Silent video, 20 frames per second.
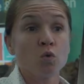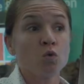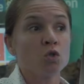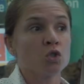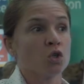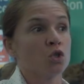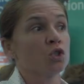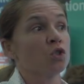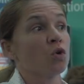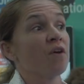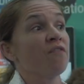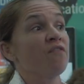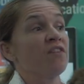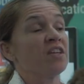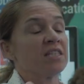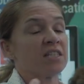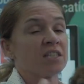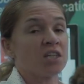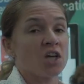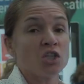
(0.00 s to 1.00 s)
users. So if
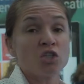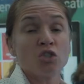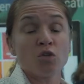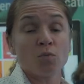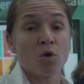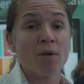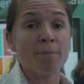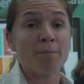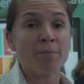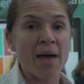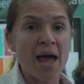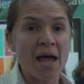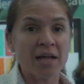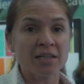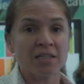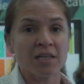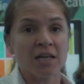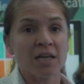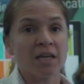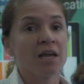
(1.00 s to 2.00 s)
it's customer
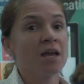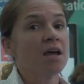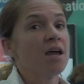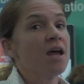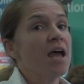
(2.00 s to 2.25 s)
impacting,